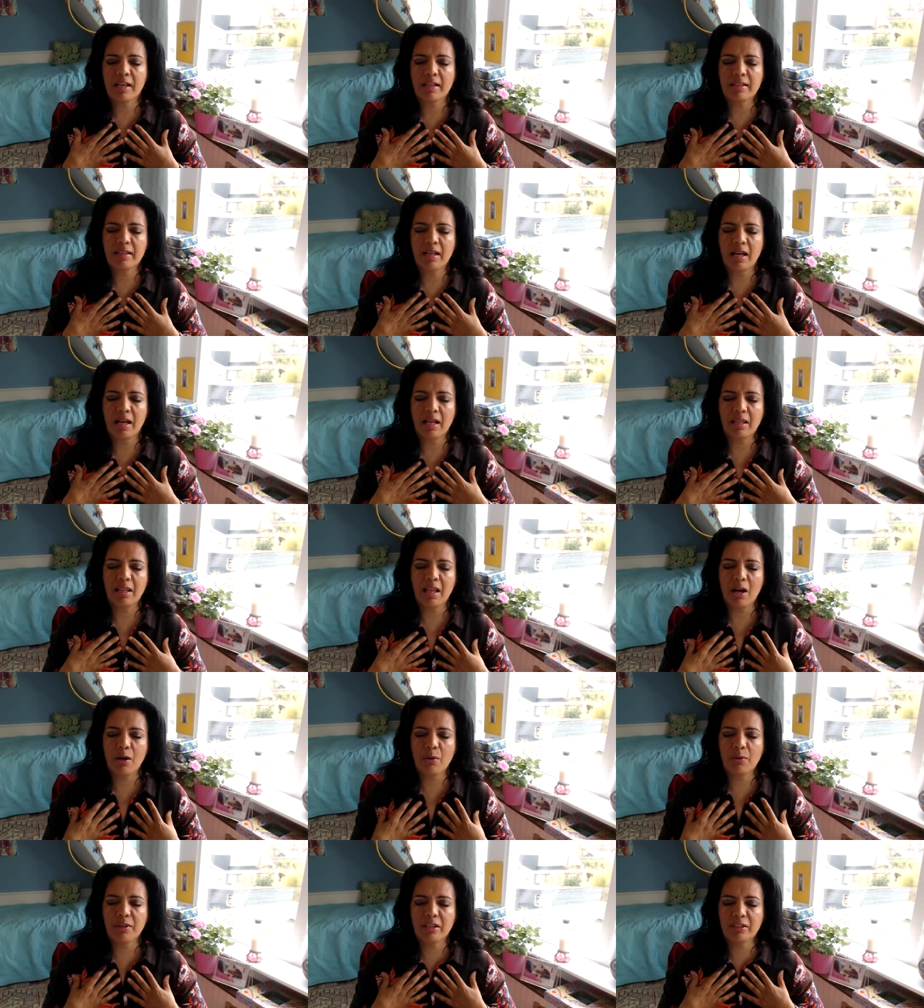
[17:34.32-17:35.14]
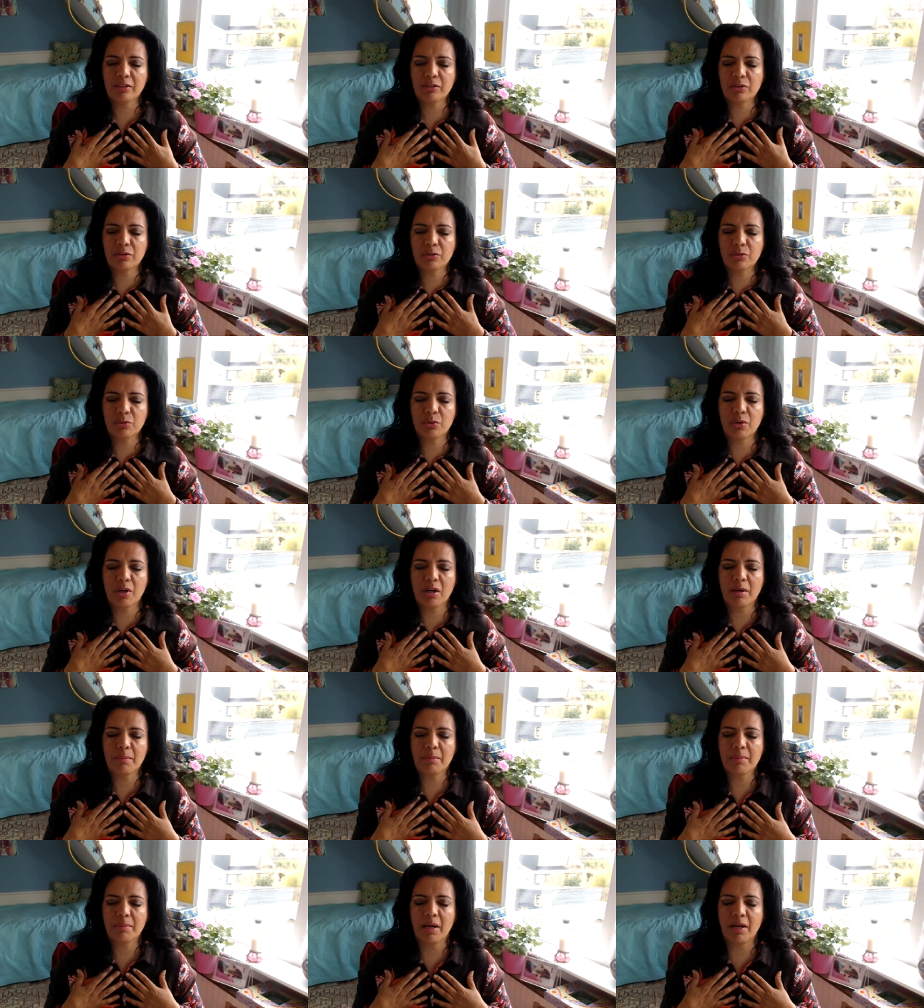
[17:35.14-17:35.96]
and allow that to
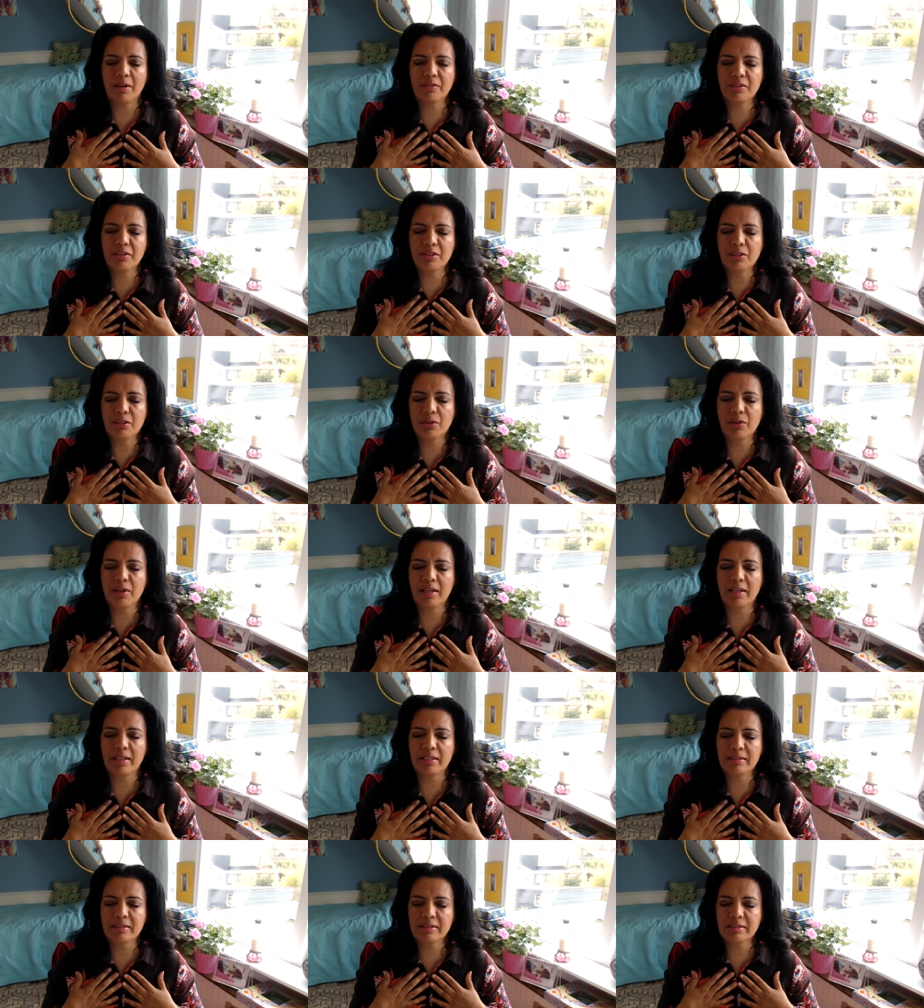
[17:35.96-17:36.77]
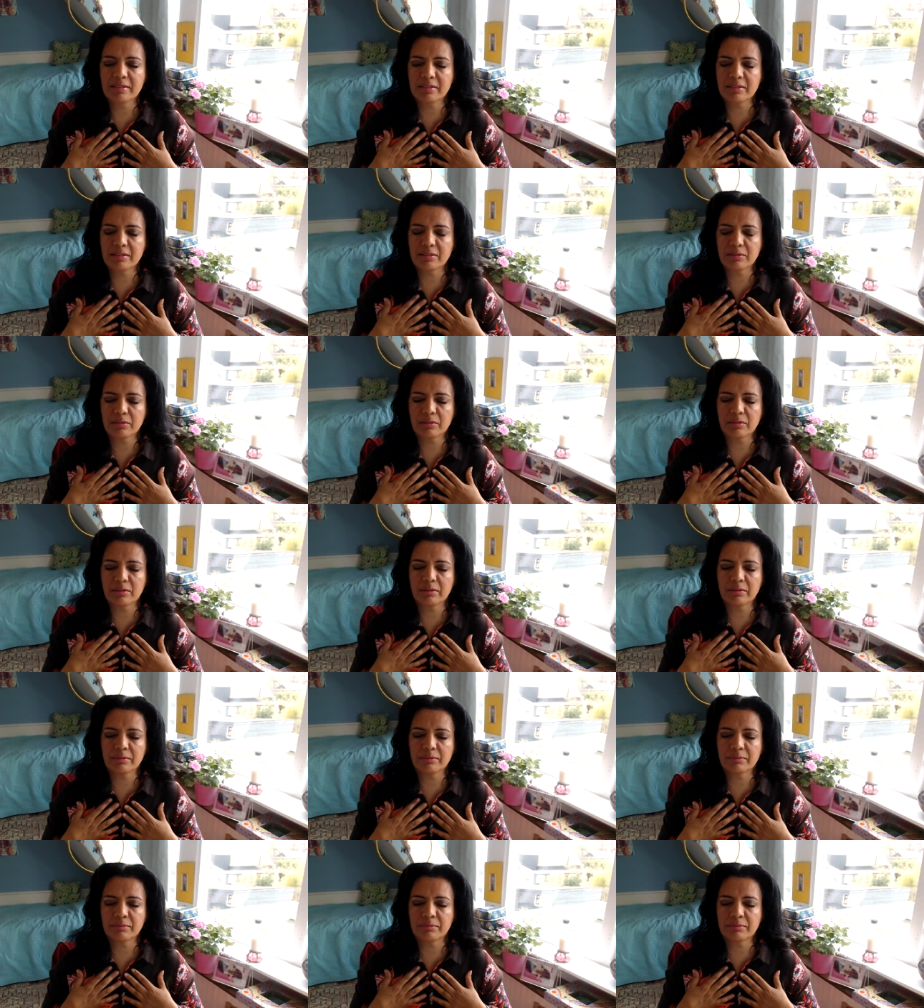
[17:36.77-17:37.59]
come under your hands.